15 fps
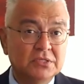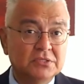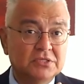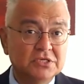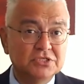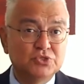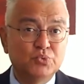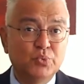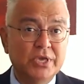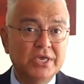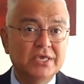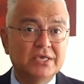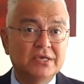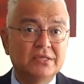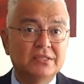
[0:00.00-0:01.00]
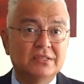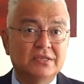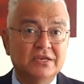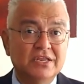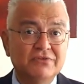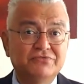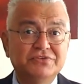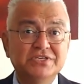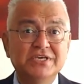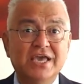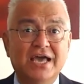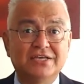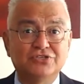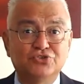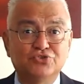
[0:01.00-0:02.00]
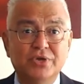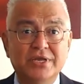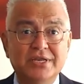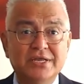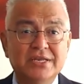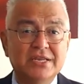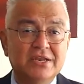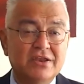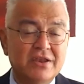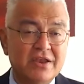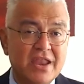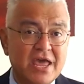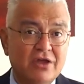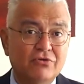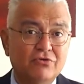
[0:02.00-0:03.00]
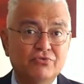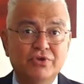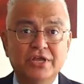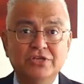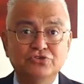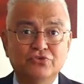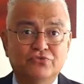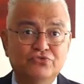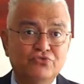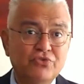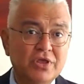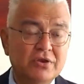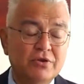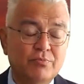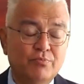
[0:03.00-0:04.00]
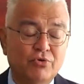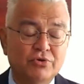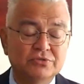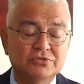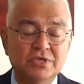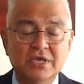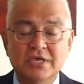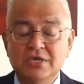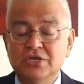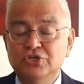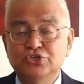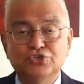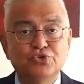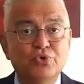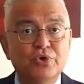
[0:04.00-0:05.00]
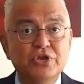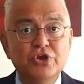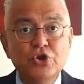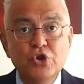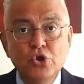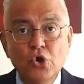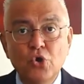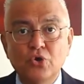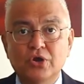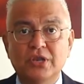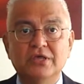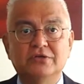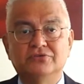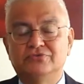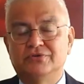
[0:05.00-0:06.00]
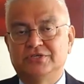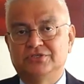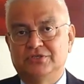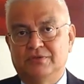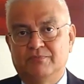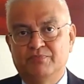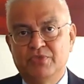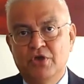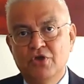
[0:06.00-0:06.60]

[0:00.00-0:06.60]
This week, the Nifty has traded in a narrow range of 300 points, showing no clear direction.